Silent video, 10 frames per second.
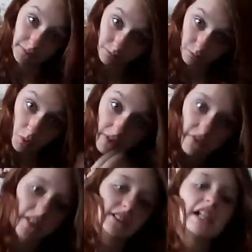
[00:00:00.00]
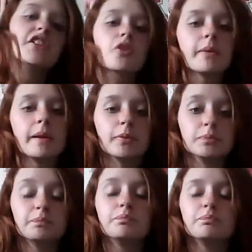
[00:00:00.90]
one of the teacher people,
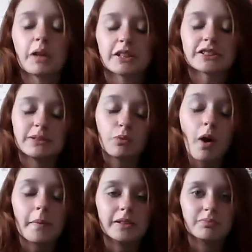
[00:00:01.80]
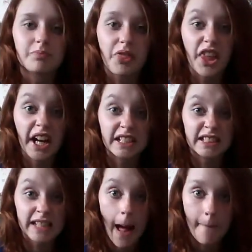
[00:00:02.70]
person, woman thing
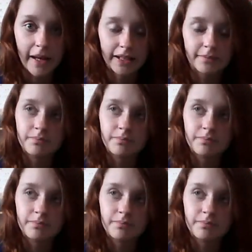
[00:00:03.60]
stopped me